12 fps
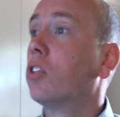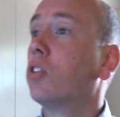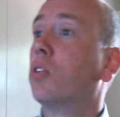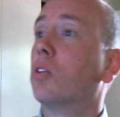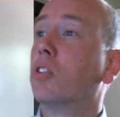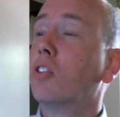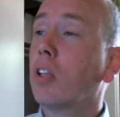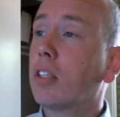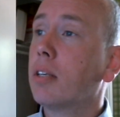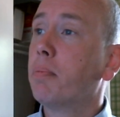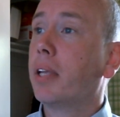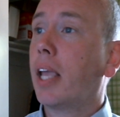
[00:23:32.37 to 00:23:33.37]
does not
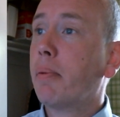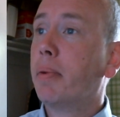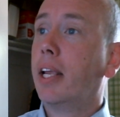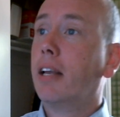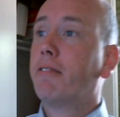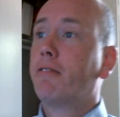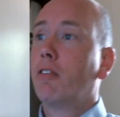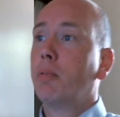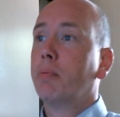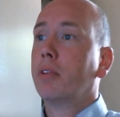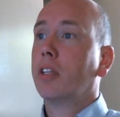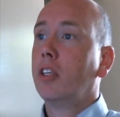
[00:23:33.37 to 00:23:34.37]
simply emanate
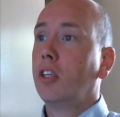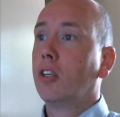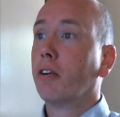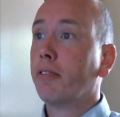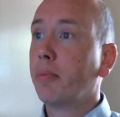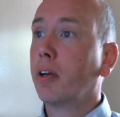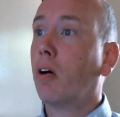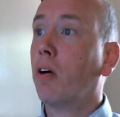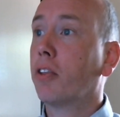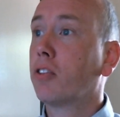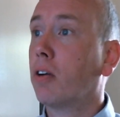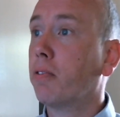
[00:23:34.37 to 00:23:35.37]
from the government or
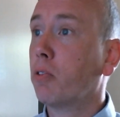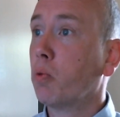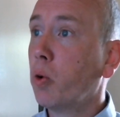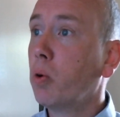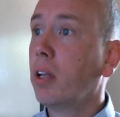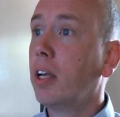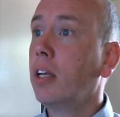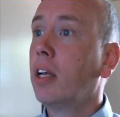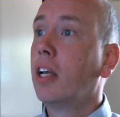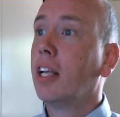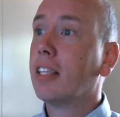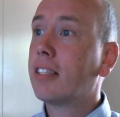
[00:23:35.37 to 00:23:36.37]
the sovereign ruler.
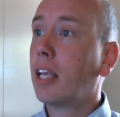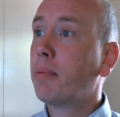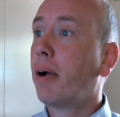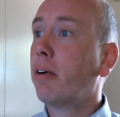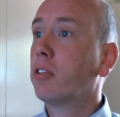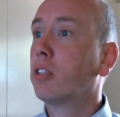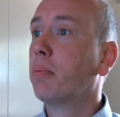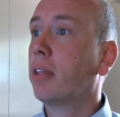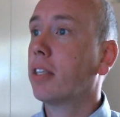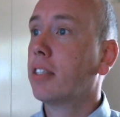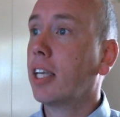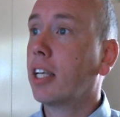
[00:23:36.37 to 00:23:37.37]
Instead, power is something
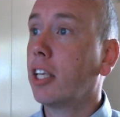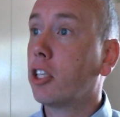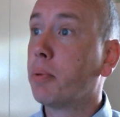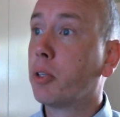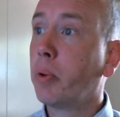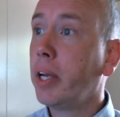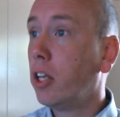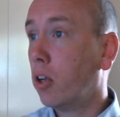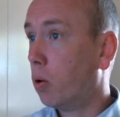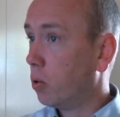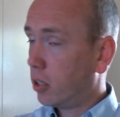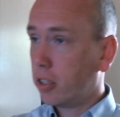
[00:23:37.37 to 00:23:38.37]
that circulates between
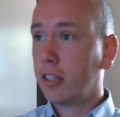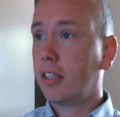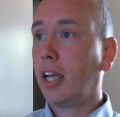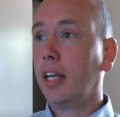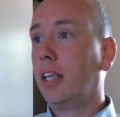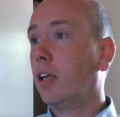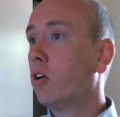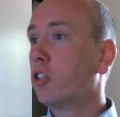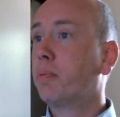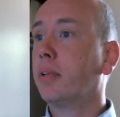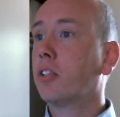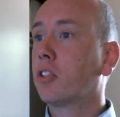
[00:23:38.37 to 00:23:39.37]
nodes in society.
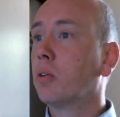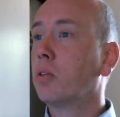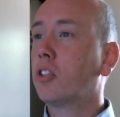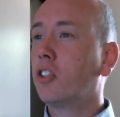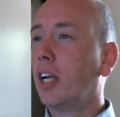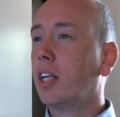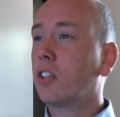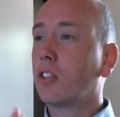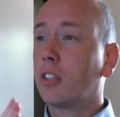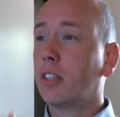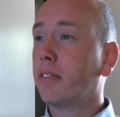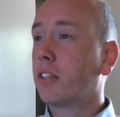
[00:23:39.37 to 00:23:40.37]
Hospitals, schools, churches, or
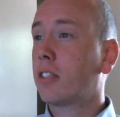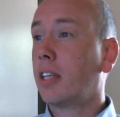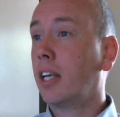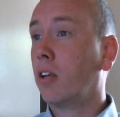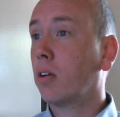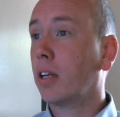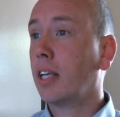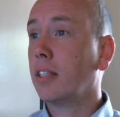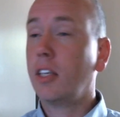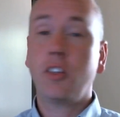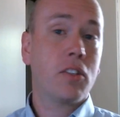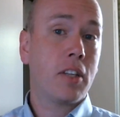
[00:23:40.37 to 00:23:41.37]
civil society
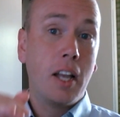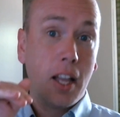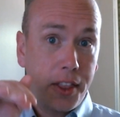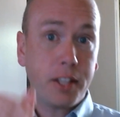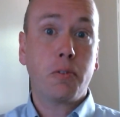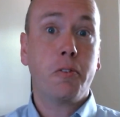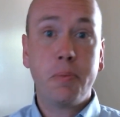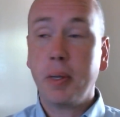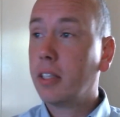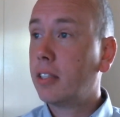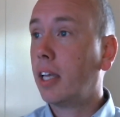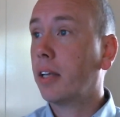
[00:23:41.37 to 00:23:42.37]
organizations. That's what we've
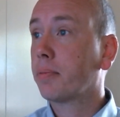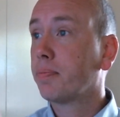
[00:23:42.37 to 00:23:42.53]
been saying.